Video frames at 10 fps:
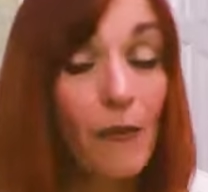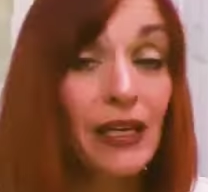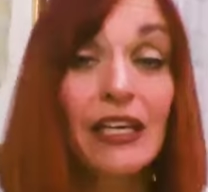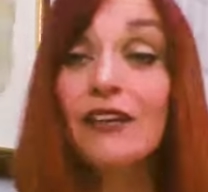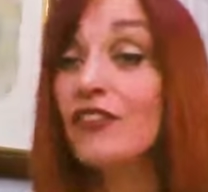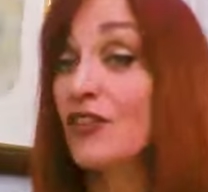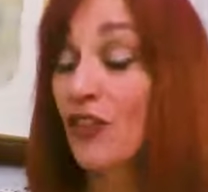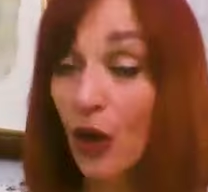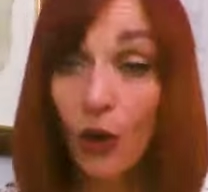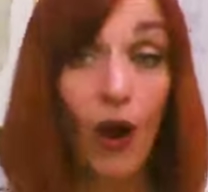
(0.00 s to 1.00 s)
Even
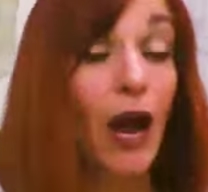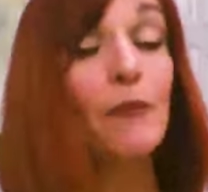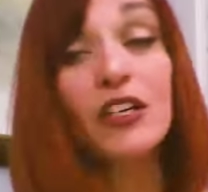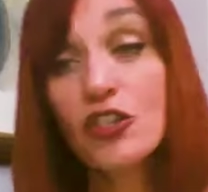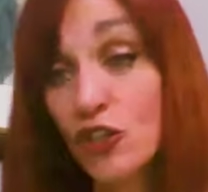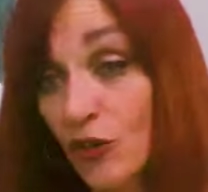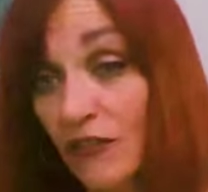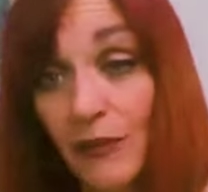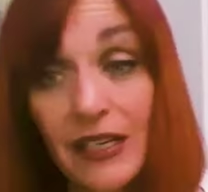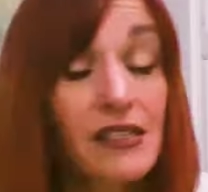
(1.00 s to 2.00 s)
though I'm unsure of
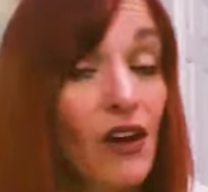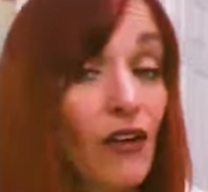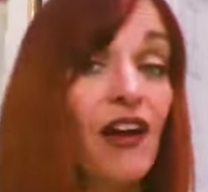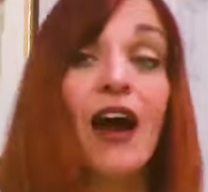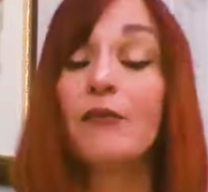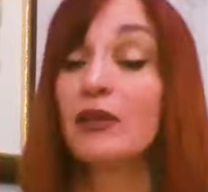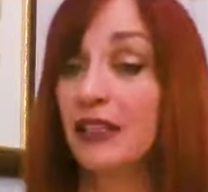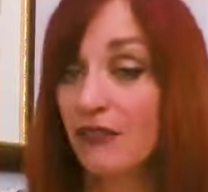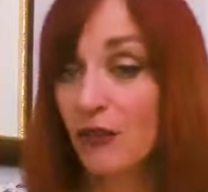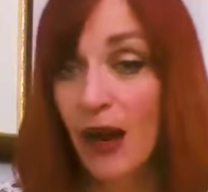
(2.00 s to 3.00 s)
myself, I
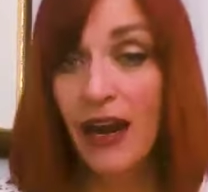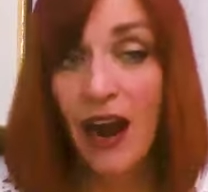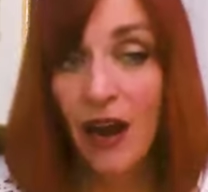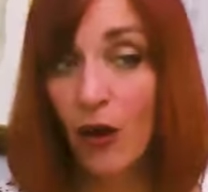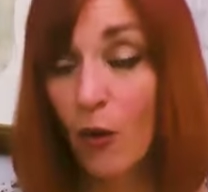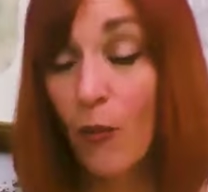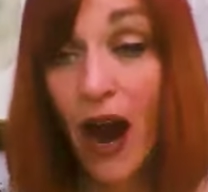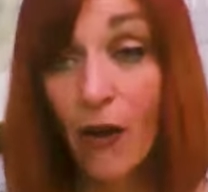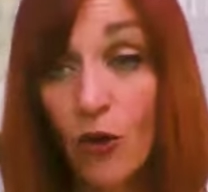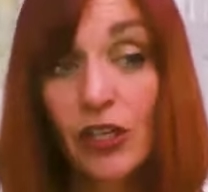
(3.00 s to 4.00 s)
believe in my higher
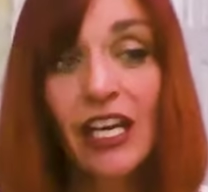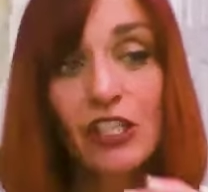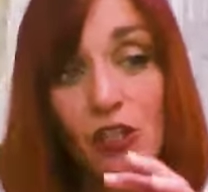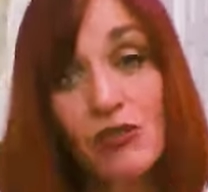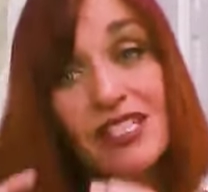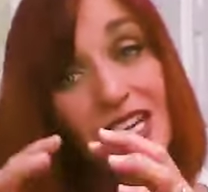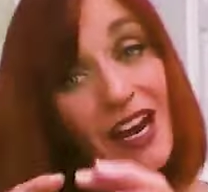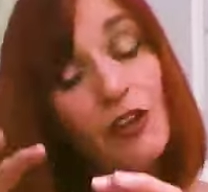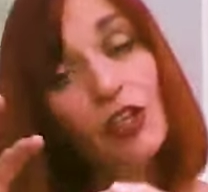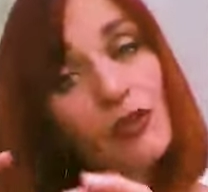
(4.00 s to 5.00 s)
power. Can you see
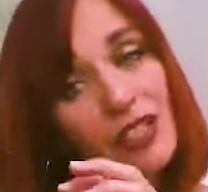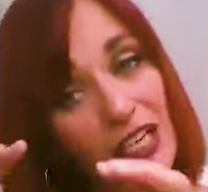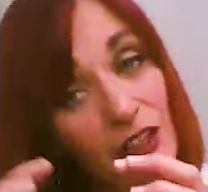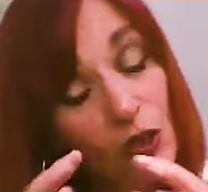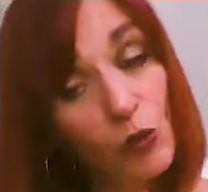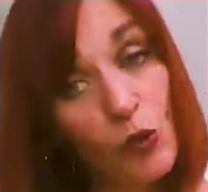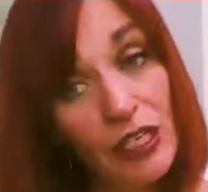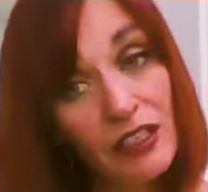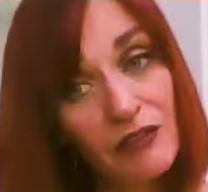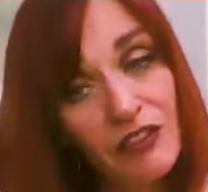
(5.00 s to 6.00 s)
how you can
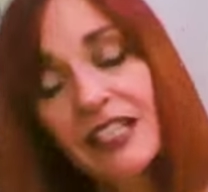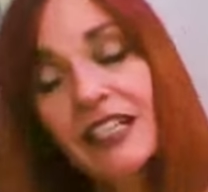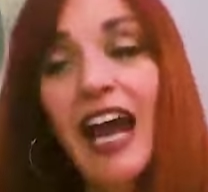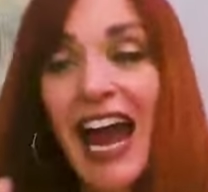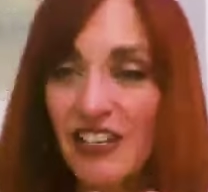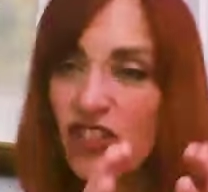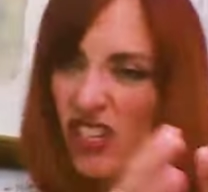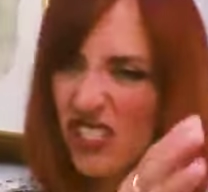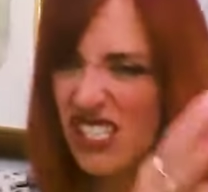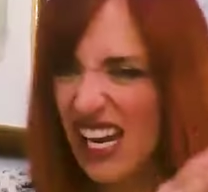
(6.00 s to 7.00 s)
interweave and
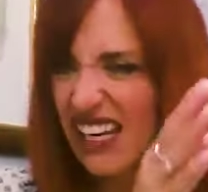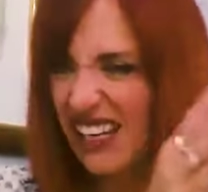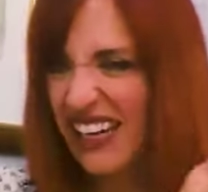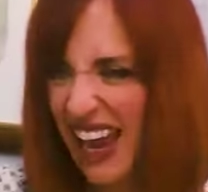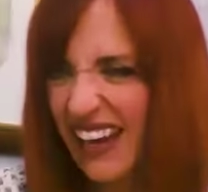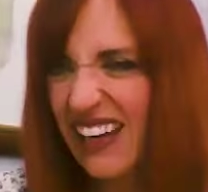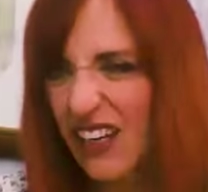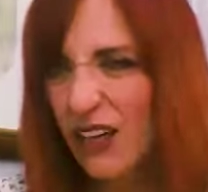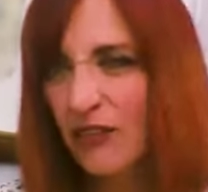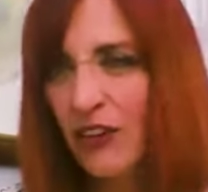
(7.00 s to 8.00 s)
just take a
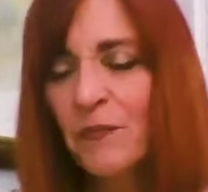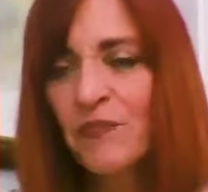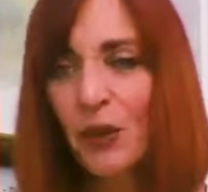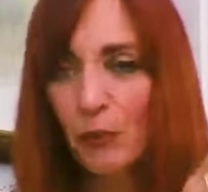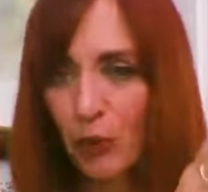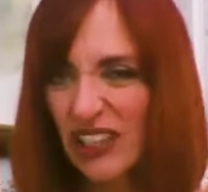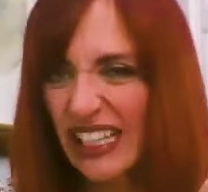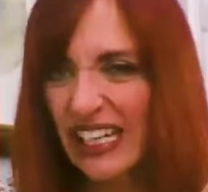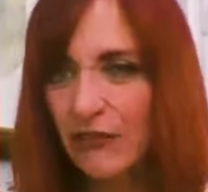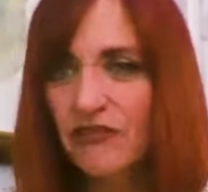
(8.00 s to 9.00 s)
negative
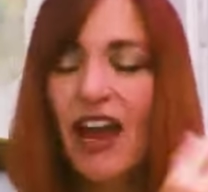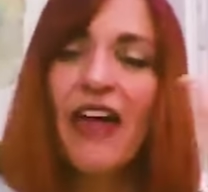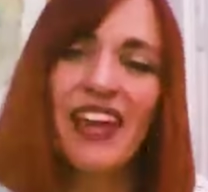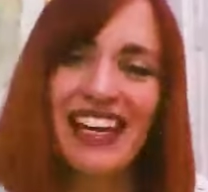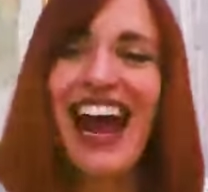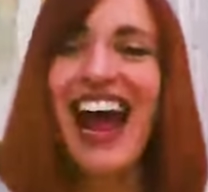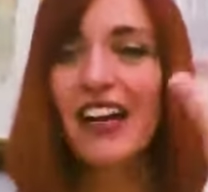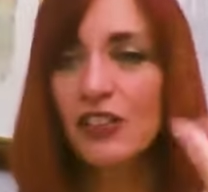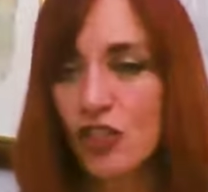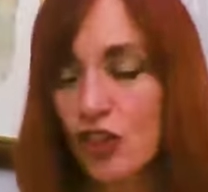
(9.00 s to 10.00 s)
belief and then
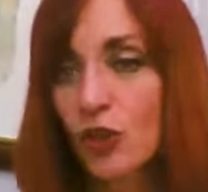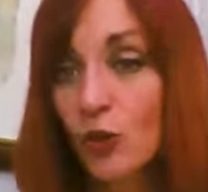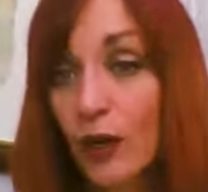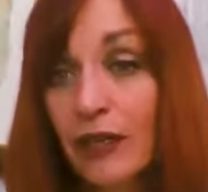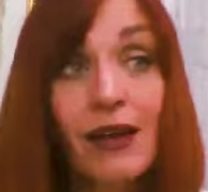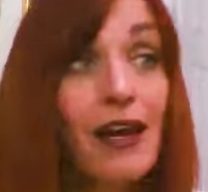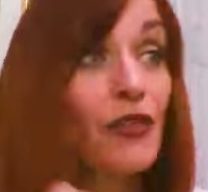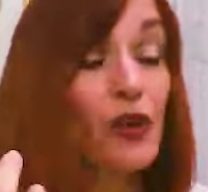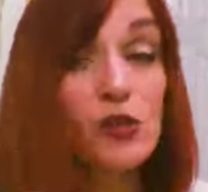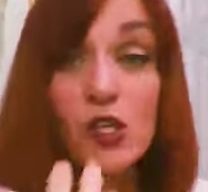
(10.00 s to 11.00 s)
add to it
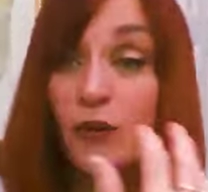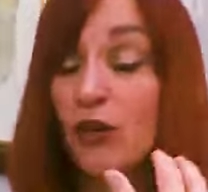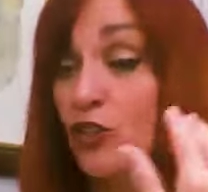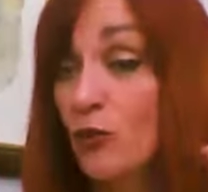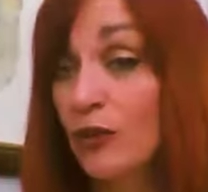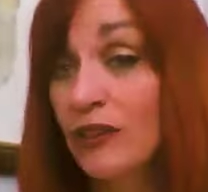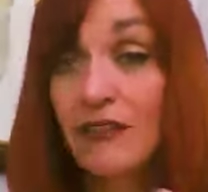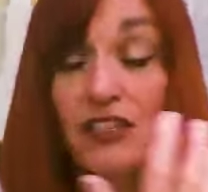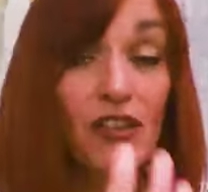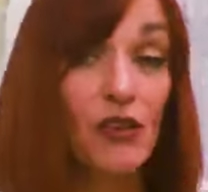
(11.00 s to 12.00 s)
those spiritual
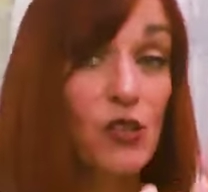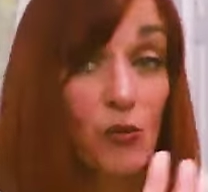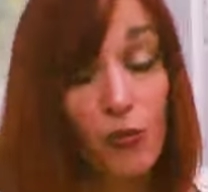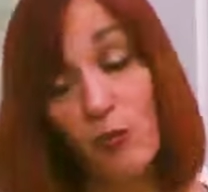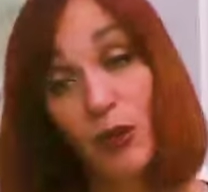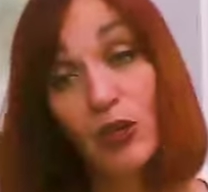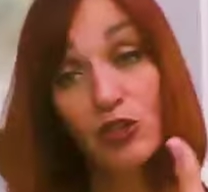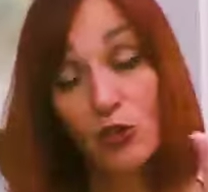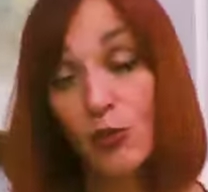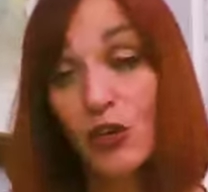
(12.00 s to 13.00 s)
beliefs and those spiritual
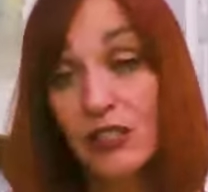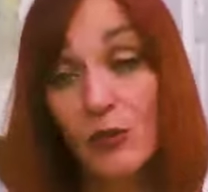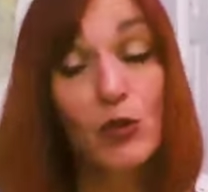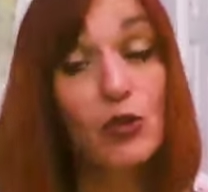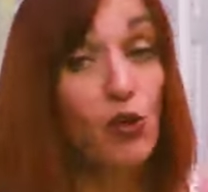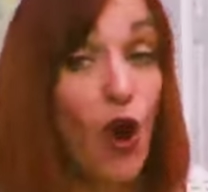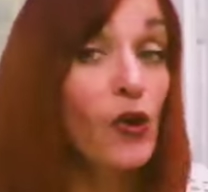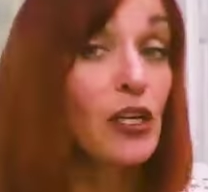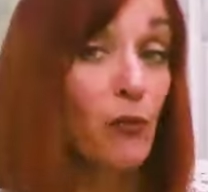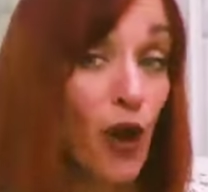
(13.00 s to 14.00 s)
principles you're
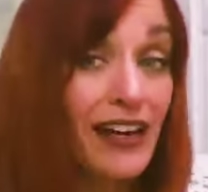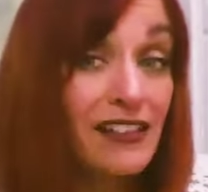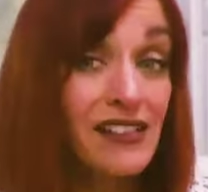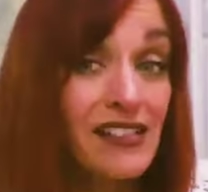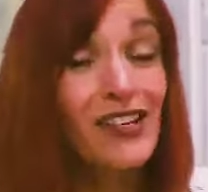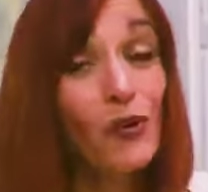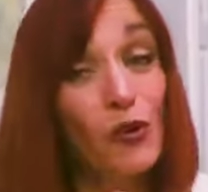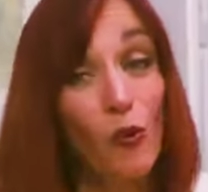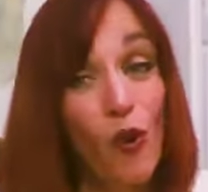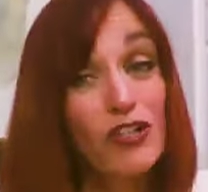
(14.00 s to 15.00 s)
already practicing, or the
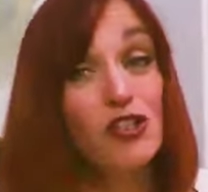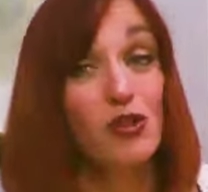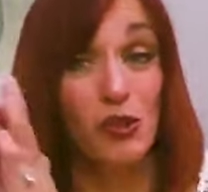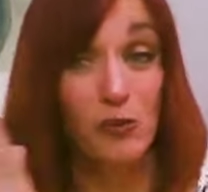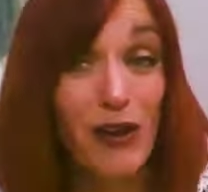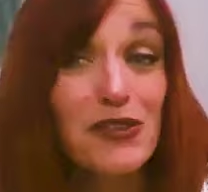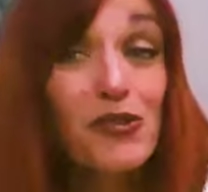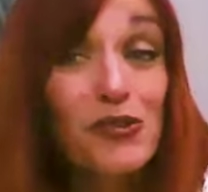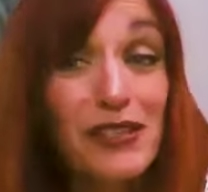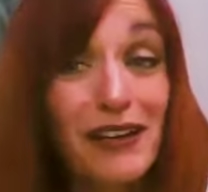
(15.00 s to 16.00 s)
ones your sponsor
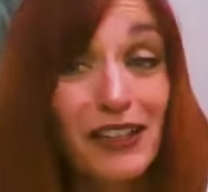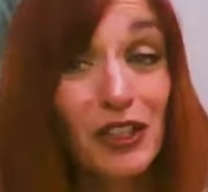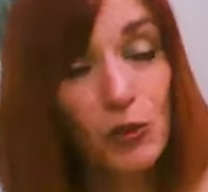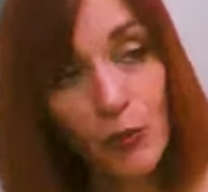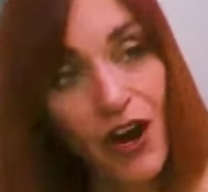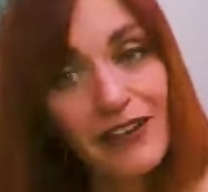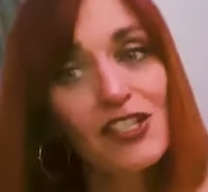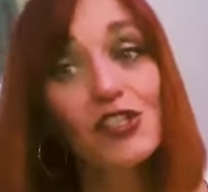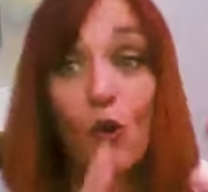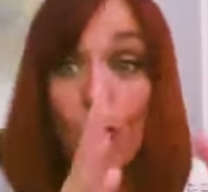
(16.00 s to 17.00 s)
is telling you to
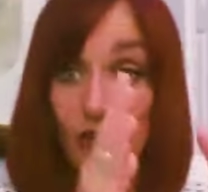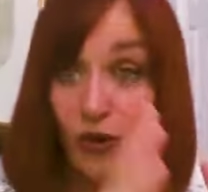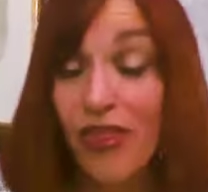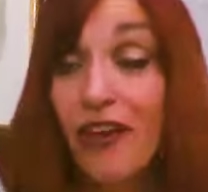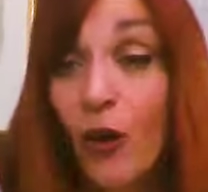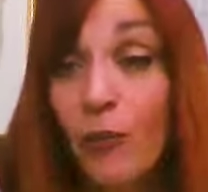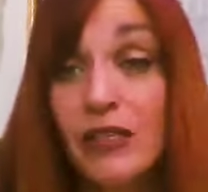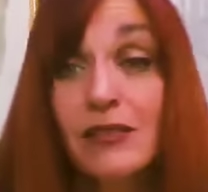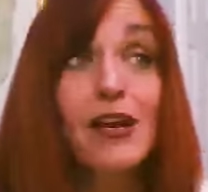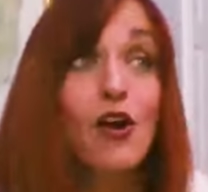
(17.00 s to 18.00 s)
practice, or your
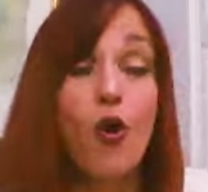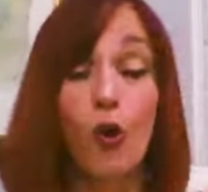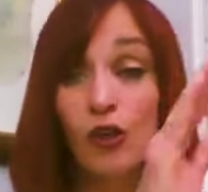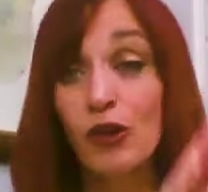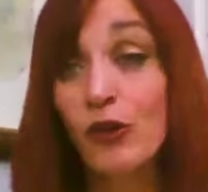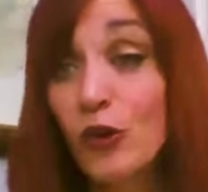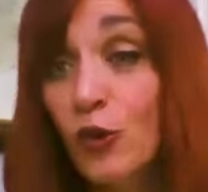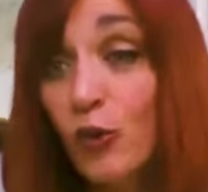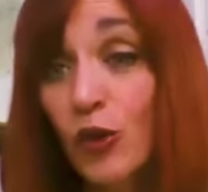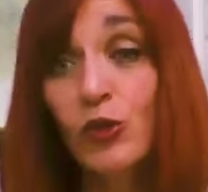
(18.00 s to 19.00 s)
therapist, or your
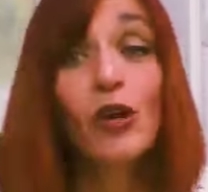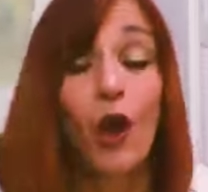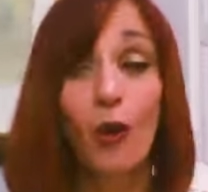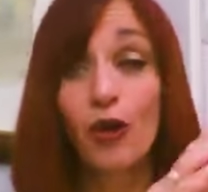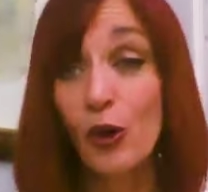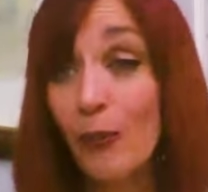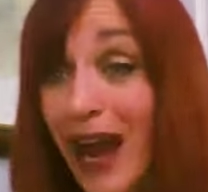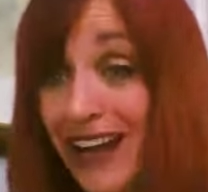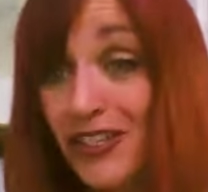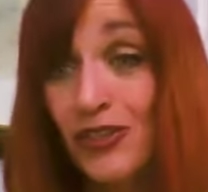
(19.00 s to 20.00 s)
guru, or your
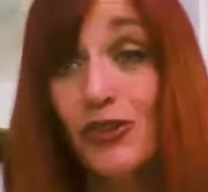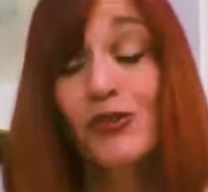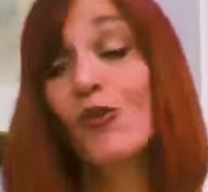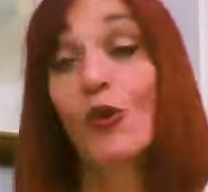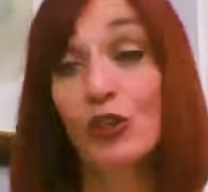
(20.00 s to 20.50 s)
pastor, or your